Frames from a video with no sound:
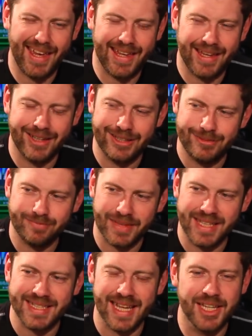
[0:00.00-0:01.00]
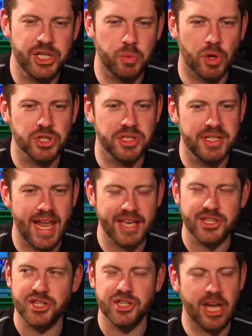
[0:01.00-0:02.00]
it, it's saying she wasn't
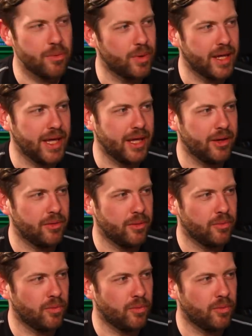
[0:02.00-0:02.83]
necessarily